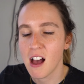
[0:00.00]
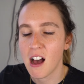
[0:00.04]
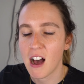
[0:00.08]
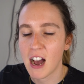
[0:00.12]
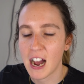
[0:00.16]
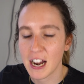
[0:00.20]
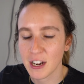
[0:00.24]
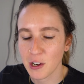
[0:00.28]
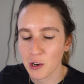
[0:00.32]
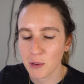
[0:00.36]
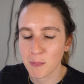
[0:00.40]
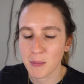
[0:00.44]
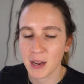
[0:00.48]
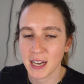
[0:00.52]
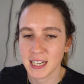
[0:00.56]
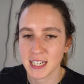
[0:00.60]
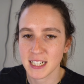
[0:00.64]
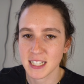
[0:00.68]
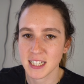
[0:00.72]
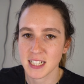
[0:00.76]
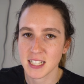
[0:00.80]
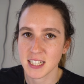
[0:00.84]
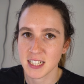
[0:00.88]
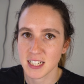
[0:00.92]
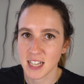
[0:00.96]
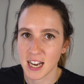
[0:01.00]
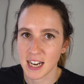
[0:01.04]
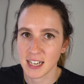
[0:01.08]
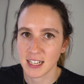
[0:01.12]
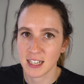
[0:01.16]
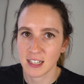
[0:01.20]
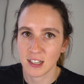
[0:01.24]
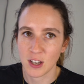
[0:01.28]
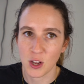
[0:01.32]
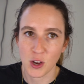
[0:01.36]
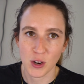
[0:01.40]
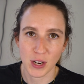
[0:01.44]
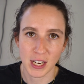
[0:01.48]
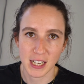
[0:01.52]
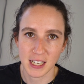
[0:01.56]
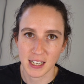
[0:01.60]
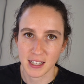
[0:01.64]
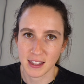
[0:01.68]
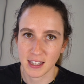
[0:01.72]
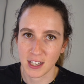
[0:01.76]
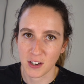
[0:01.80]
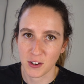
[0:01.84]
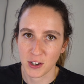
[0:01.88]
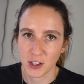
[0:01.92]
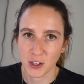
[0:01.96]
I don't mind as a designer logging
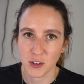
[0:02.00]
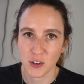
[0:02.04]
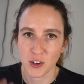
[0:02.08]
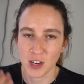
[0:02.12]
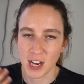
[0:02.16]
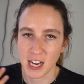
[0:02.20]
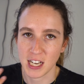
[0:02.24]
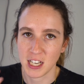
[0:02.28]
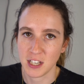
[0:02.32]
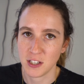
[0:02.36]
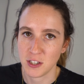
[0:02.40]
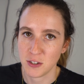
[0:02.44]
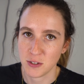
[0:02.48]
in there and creating